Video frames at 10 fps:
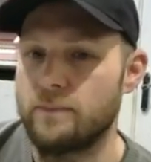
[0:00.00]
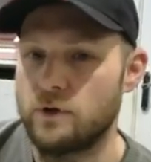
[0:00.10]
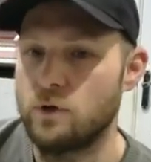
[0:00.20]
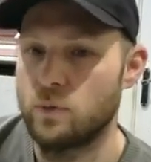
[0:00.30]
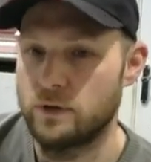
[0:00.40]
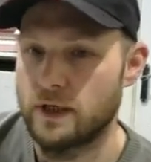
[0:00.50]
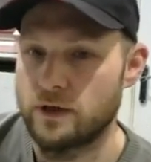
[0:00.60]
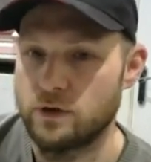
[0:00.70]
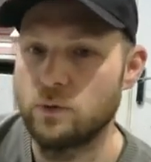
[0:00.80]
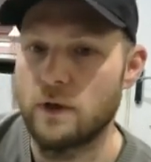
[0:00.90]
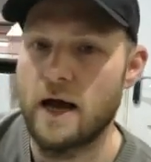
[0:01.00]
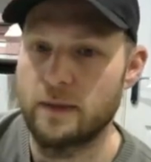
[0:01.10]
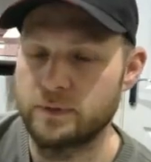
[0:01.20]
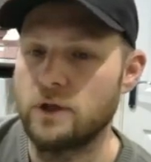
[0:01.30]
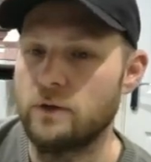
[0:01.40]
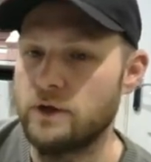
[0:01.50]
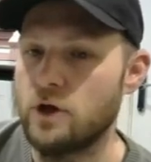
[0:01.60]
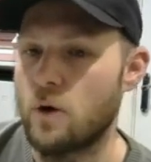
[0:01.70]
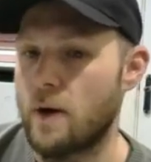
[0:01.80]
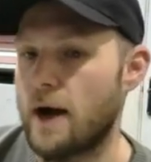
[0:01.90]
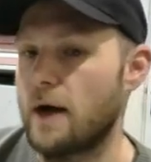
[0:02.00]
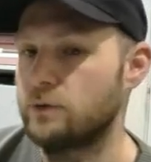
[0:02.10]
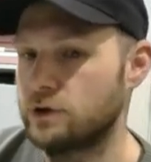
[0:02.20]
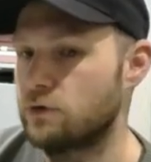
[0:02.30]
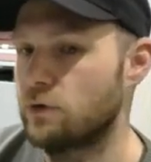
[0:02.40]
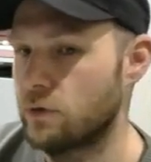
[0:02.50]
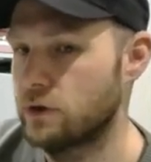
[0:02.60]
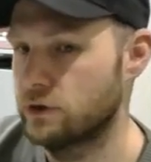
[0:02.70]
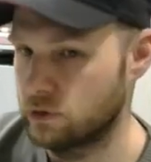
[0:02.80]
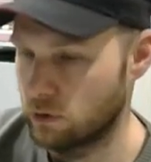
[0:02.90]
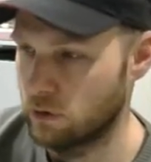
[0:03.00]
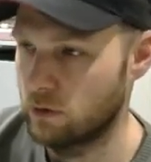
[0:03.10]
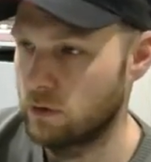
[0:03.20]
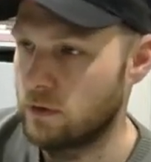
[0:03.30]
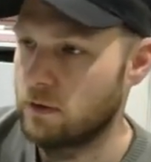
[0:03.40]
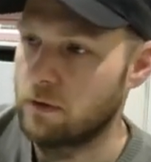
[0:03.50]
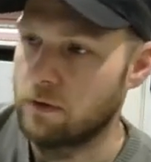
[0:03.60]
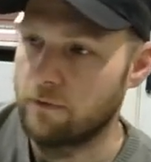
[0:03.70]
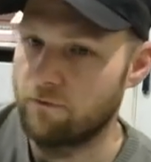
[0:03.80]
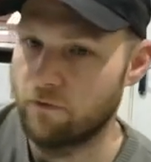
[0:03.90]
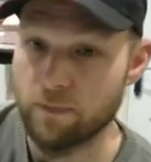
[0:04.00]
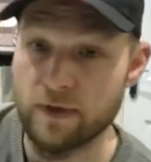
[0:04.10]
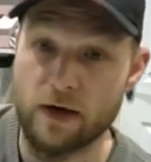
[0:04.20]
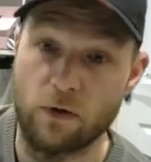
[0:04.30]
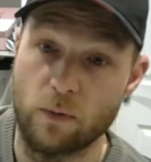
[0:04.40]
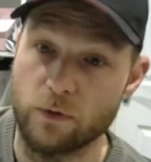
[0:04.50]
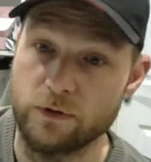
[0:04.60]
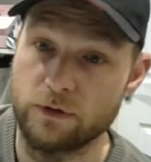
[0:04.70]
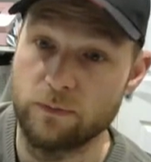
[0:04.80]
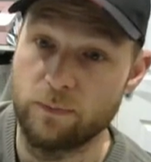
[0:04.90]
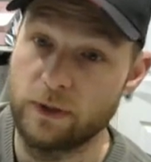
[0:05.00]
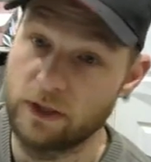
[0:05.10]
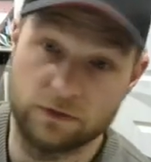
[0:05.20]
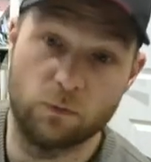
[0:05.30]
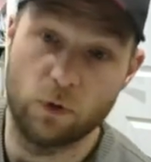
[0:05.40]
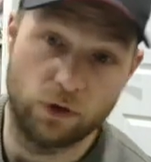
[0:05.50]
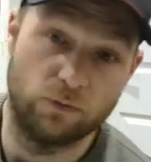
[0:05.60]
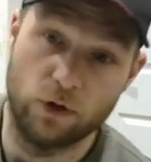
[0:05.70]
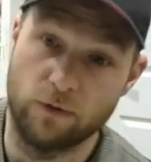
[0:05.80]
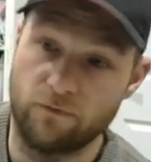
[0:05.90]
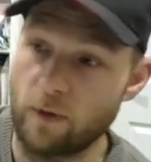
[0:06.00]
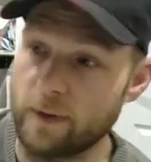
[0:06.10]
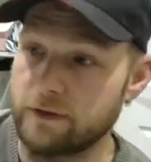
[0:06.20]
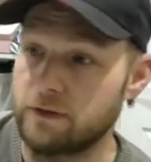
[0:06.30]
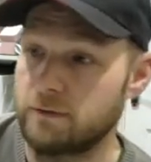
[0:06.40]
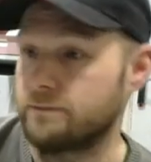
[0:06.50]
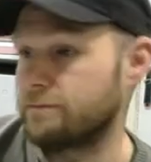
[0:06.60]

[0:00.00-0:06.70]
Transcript: you will absolutely know how to grow your store from there onwards because of what you've learned from us.